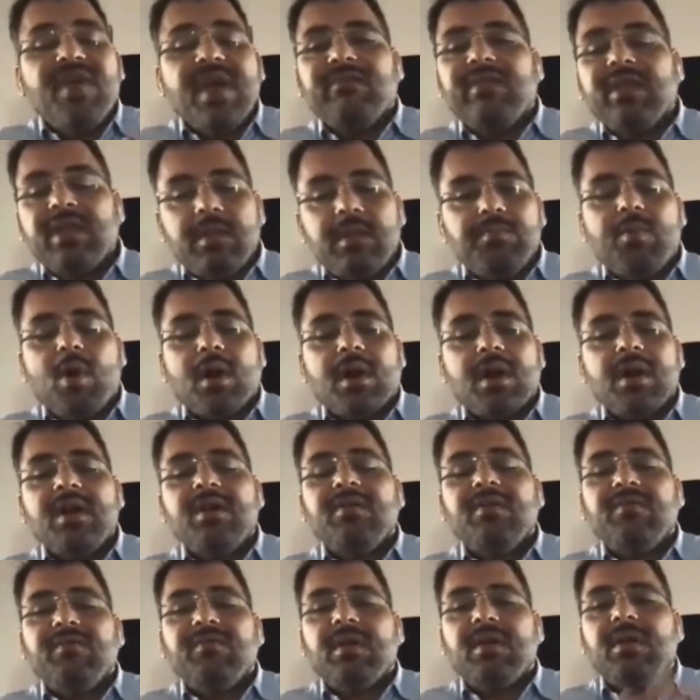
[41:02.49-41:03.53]
It's very, very
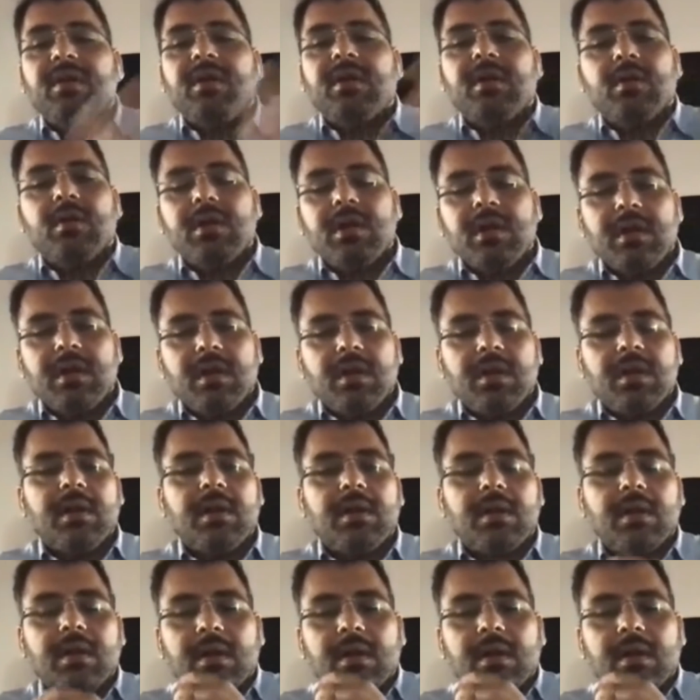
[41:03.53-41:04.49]
important. You know,